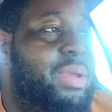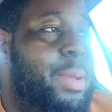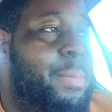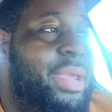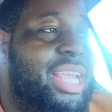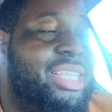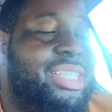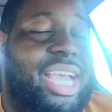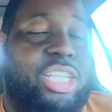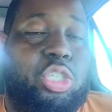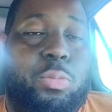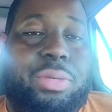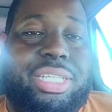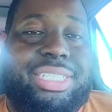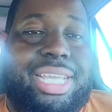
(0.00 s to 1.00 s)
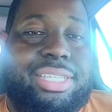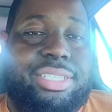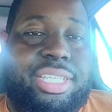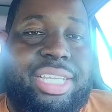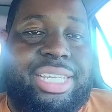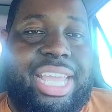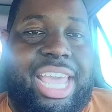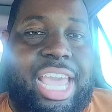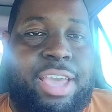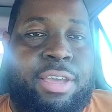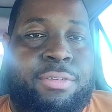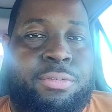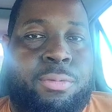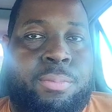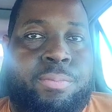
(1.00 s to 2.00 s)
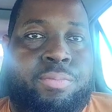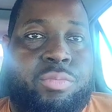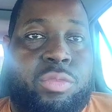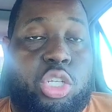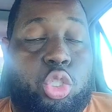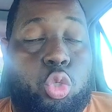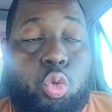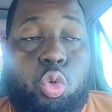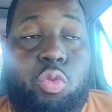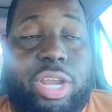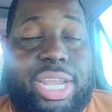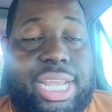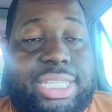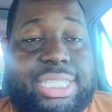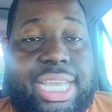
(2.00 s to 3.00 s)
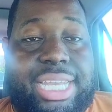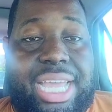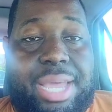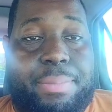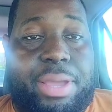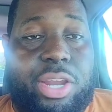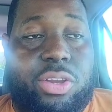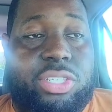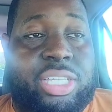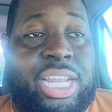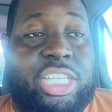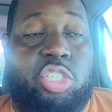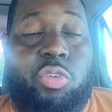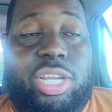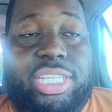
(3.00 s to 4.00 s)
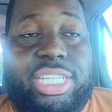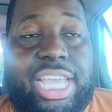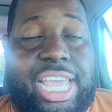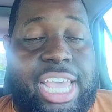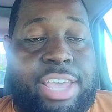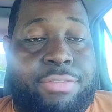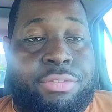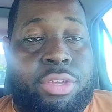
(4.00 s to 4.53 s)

I mean, it's not too many teams in the league that have two great inside linebackers, and that's great to have.